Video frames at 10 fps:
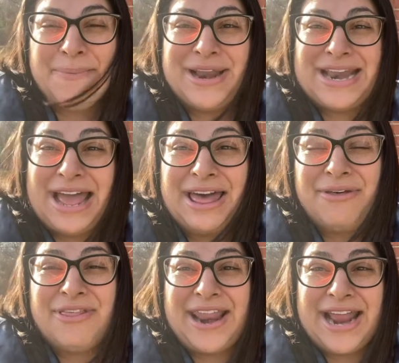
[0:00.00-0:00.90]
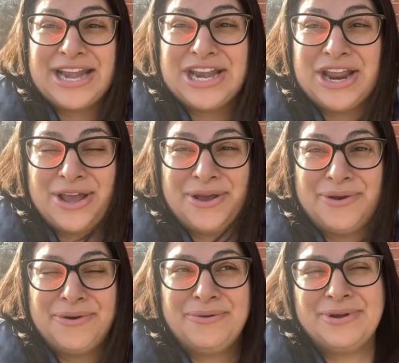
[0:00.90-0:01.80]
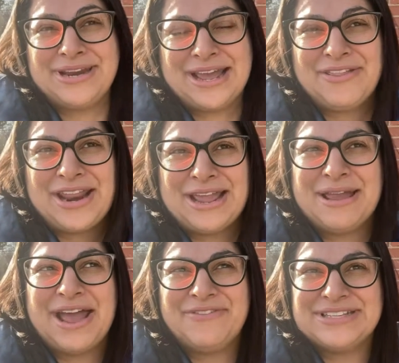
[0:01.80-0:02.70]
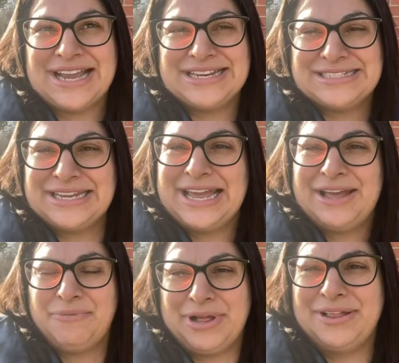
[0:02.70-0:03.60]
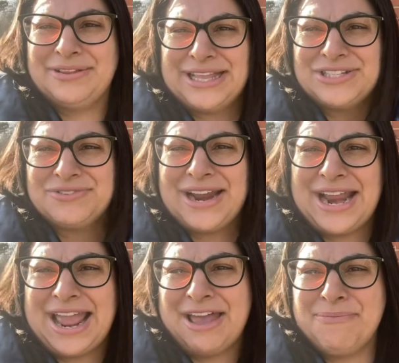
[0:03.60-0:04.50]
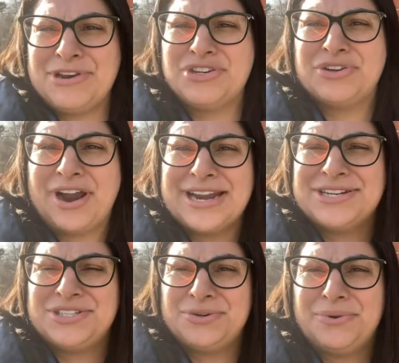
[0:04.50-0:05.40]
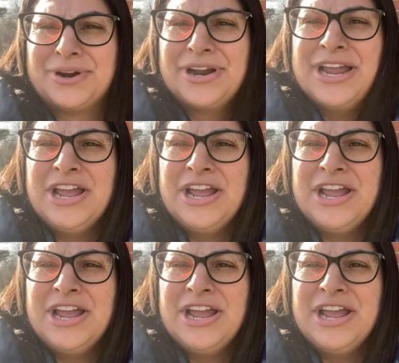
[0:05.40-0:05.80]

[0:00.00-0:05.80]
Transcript: But now that I know, now that I have this idea, well, that's right, I have been trying to store